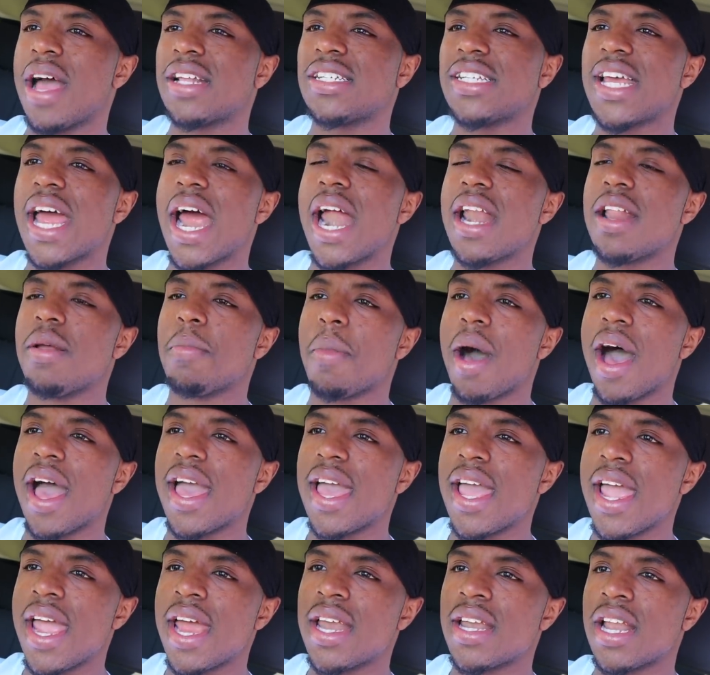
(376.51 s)
I just had it in my
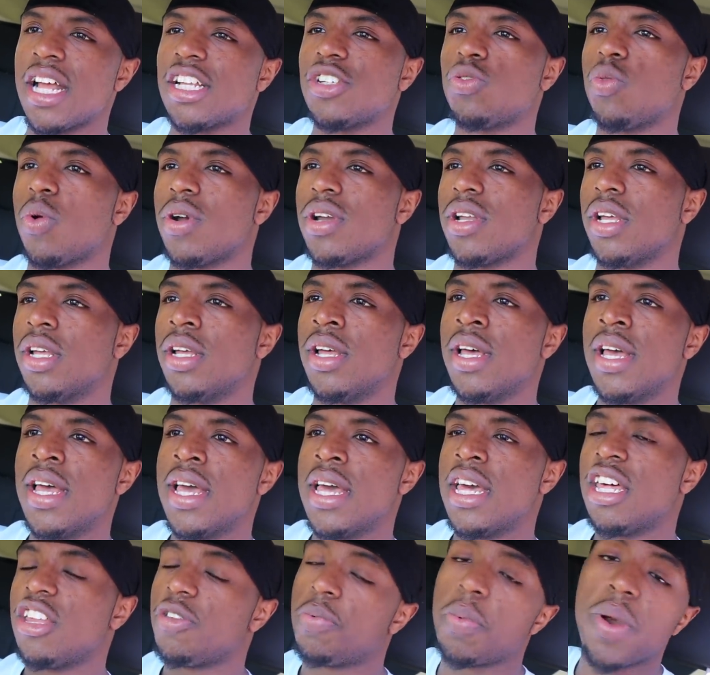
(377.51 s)
head and I just wanted
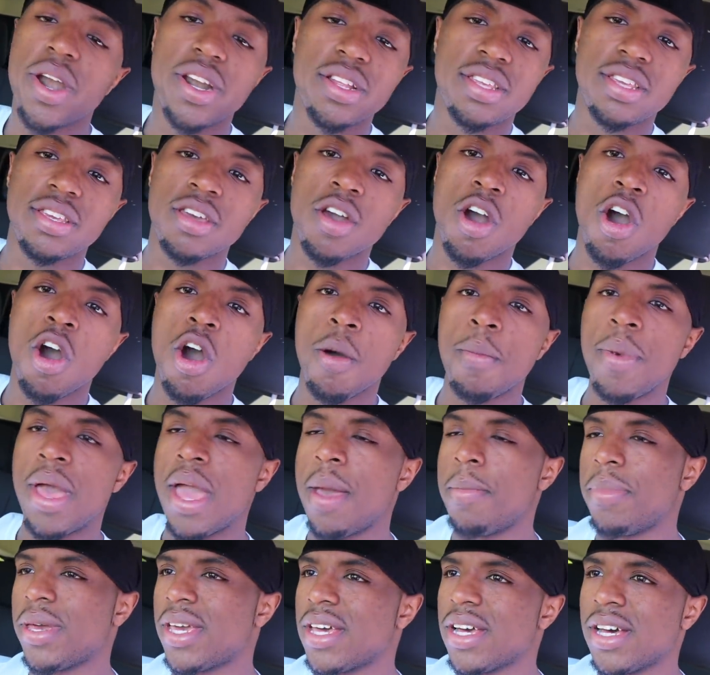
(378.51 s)
to spread it to y'all, man
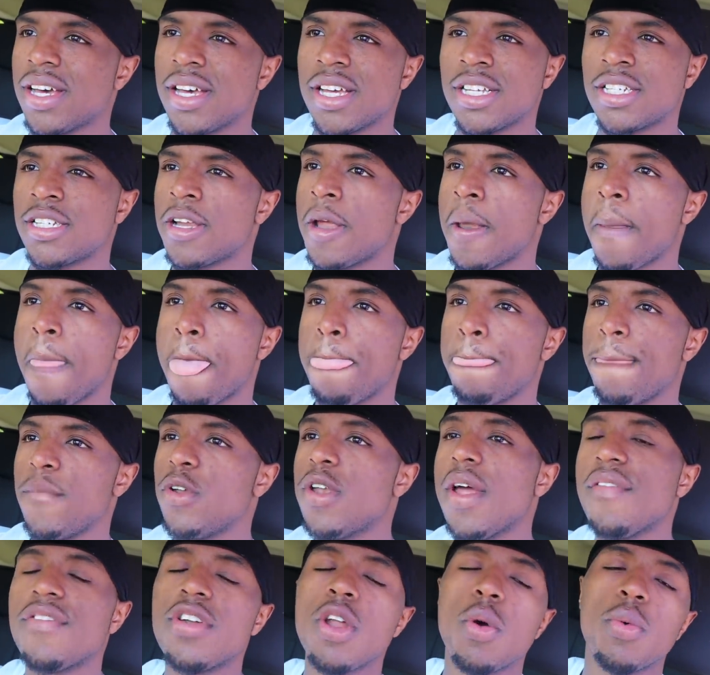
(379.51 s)
man, because
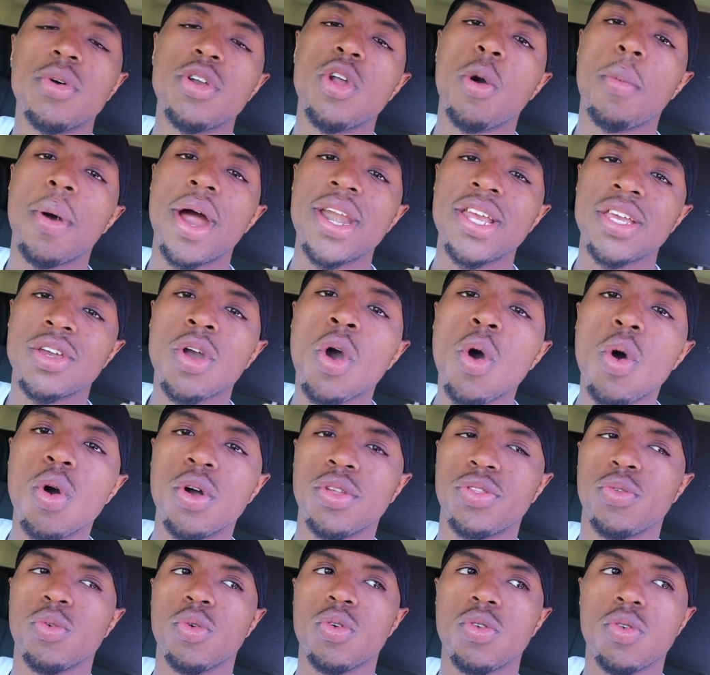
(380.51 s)
we never know what nobody
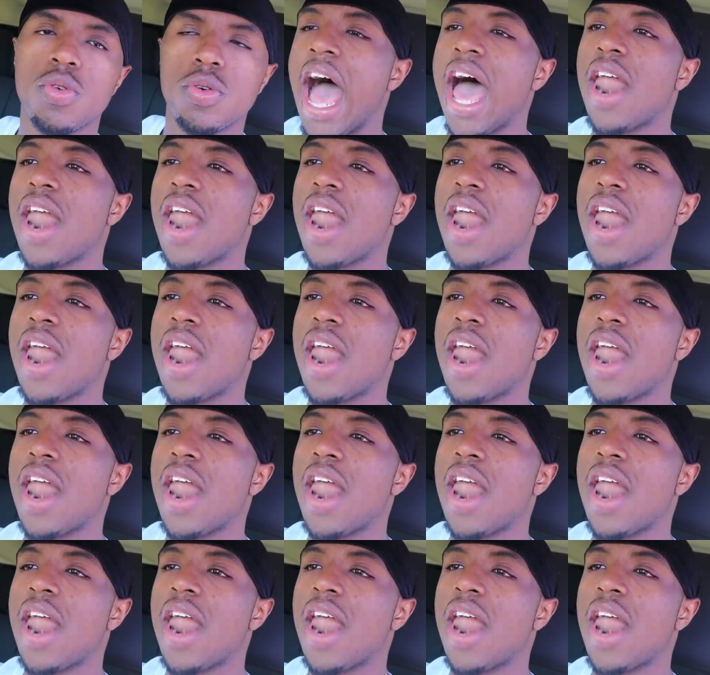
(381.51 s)
going through.